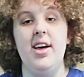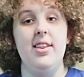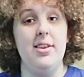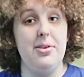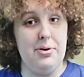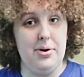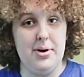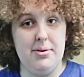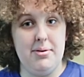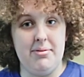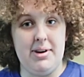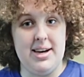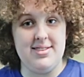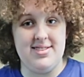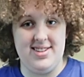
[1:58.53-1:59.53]
the 3rd
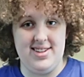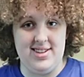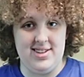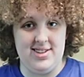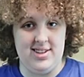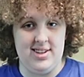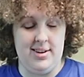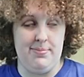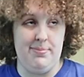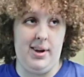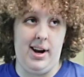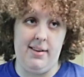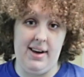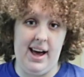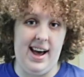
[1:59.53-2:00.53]
revised edition
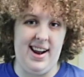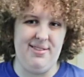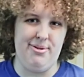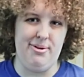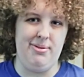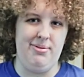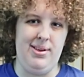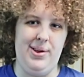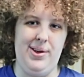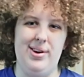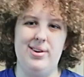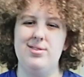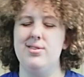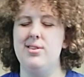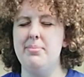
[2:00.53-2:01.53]
and I've had it for a few
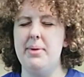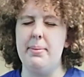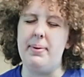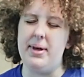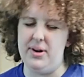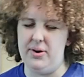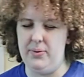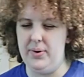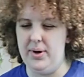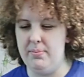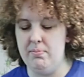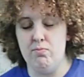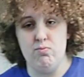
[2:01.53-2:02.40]
years, so there might be a new one.